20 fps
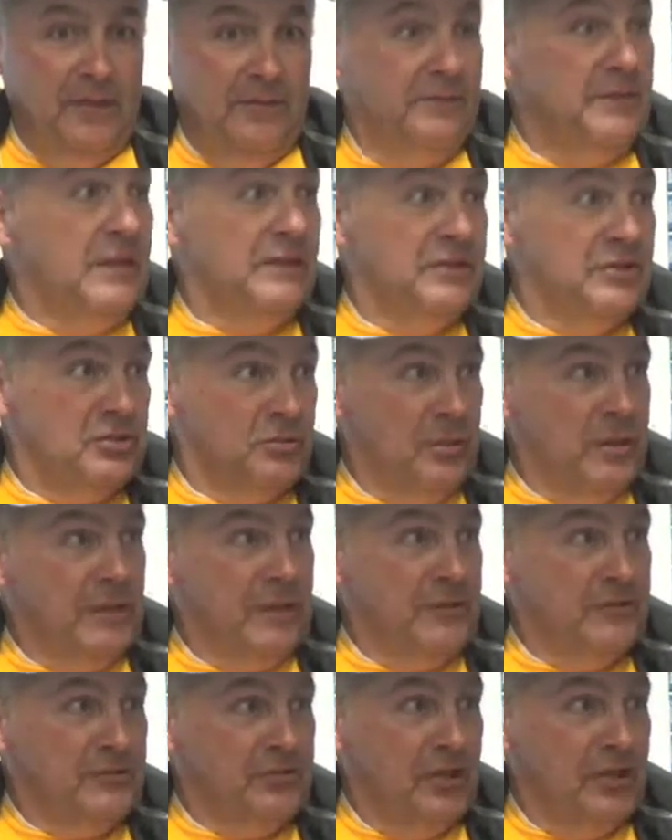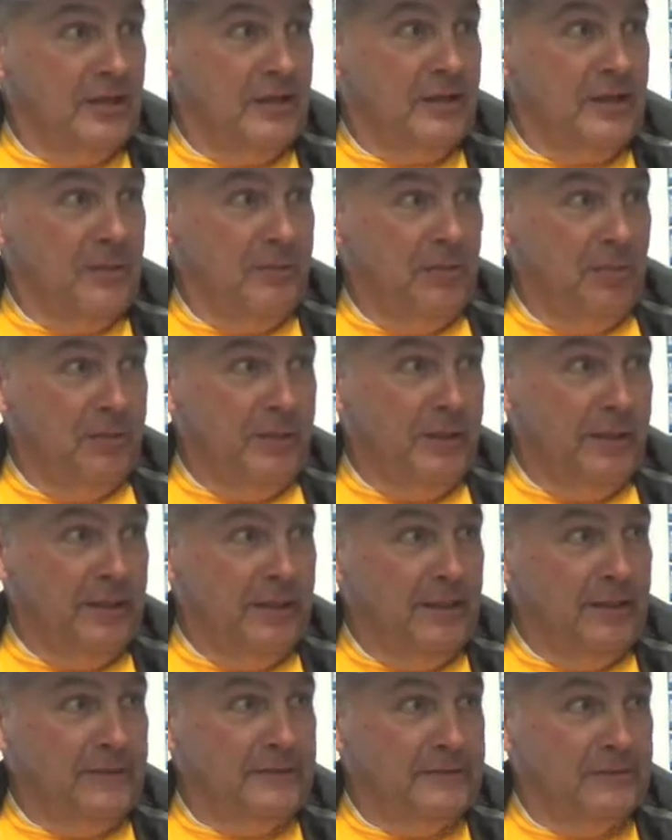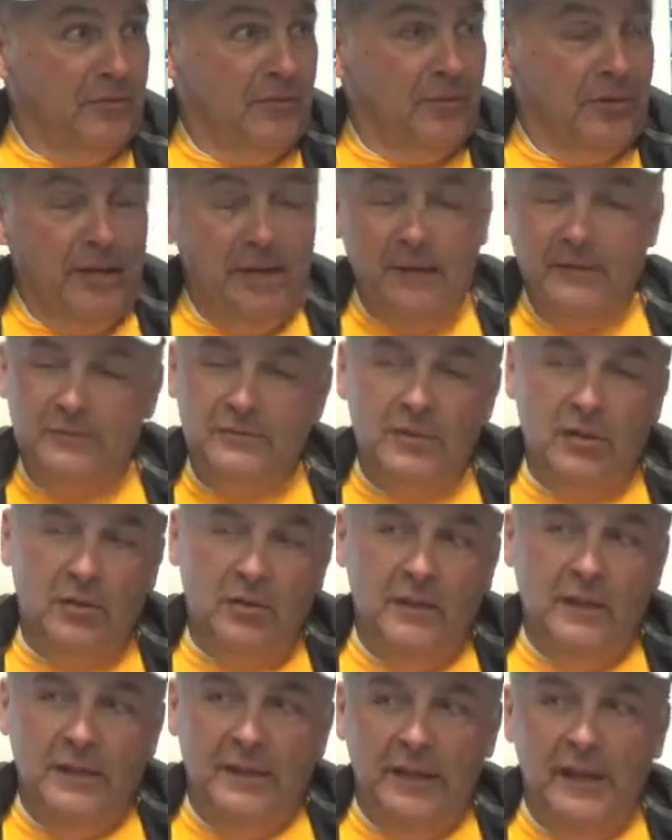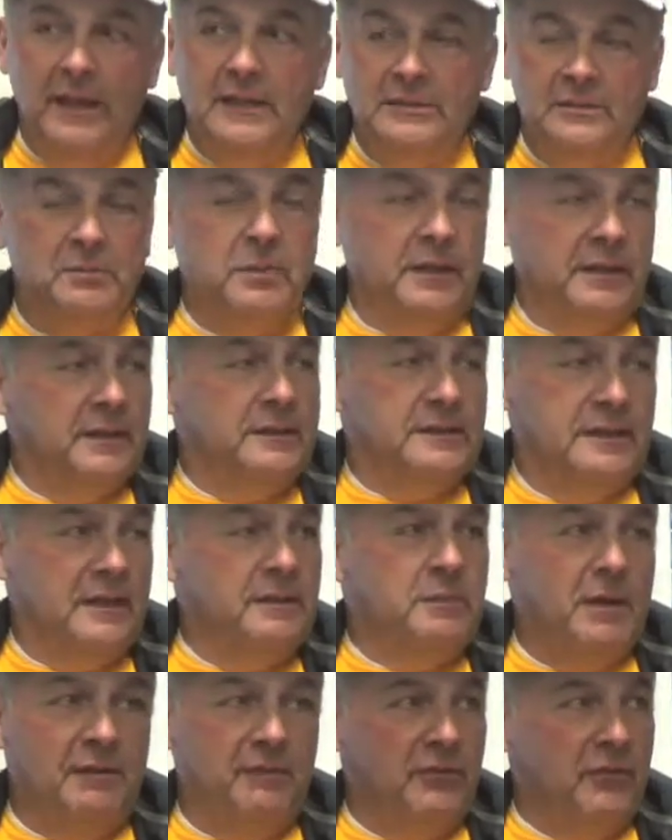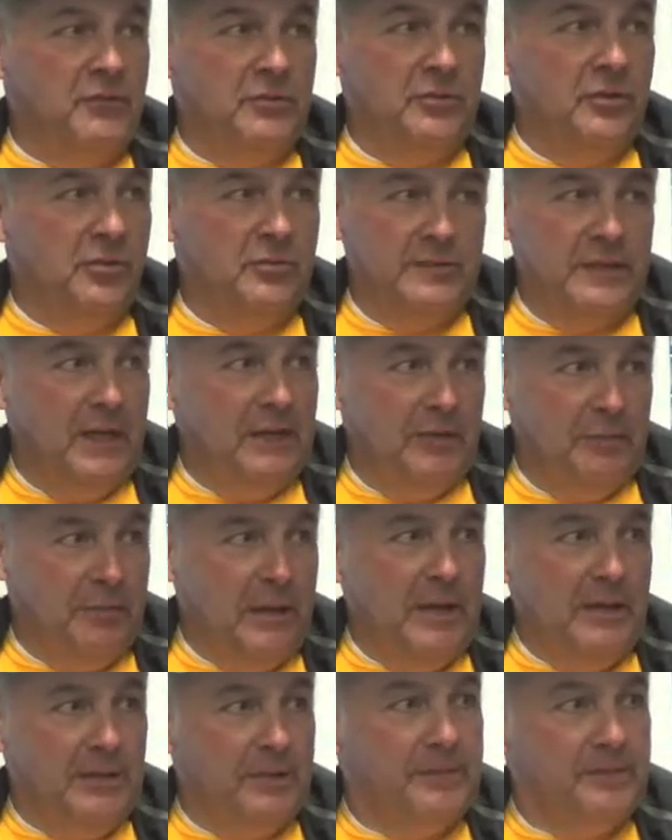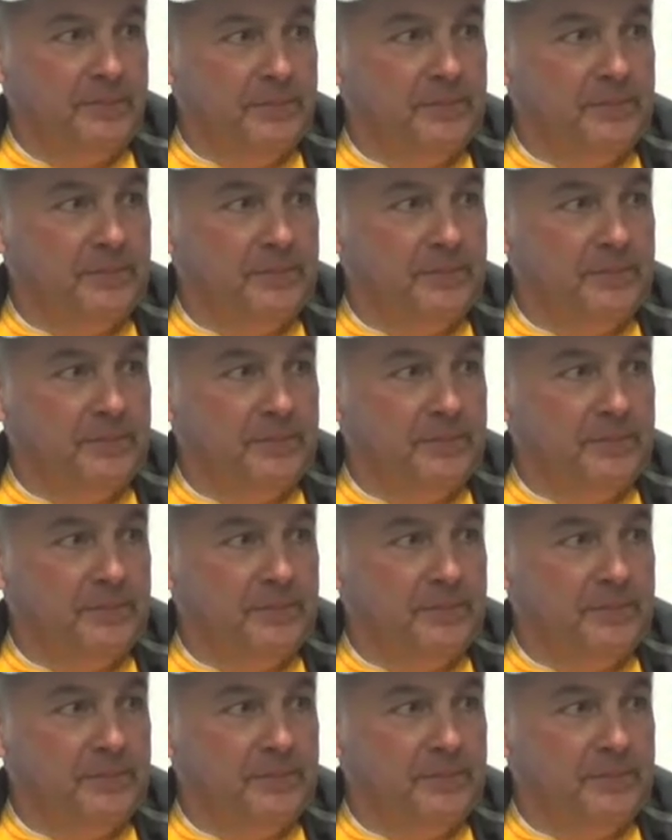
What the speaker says: then this weekend she had a couple big hits. Okay, so it's been a team effort, no doubt about it.